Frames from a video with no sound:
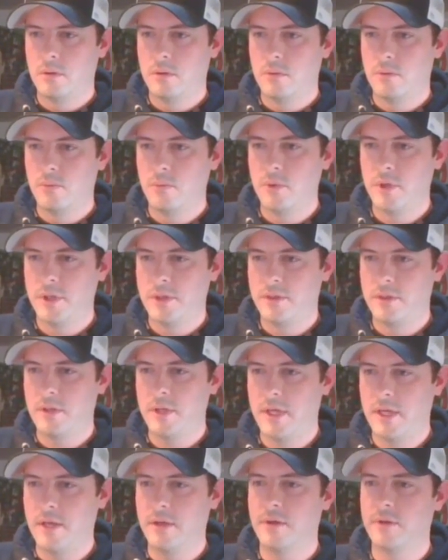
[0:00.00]
With
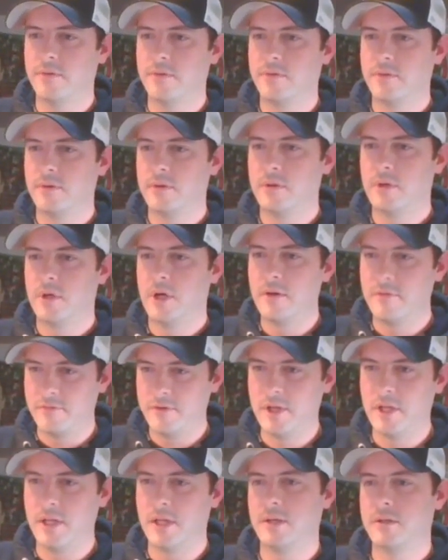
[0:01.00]
the L's.
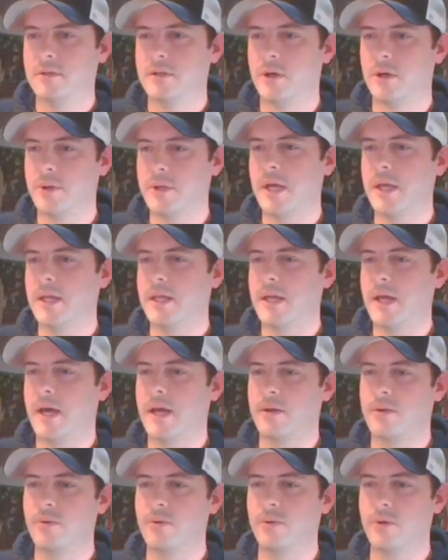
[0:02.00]
Harvilla. Okay, got
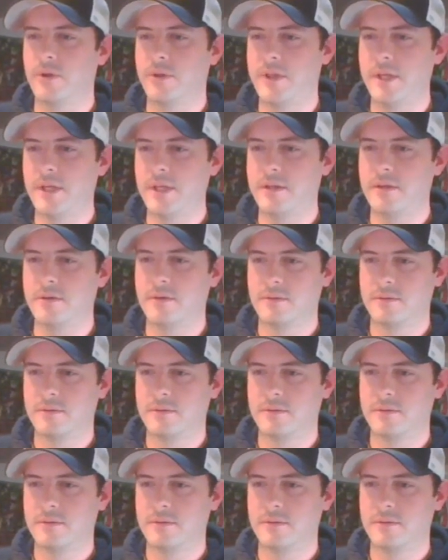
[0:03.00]
it. Cool. Thank you.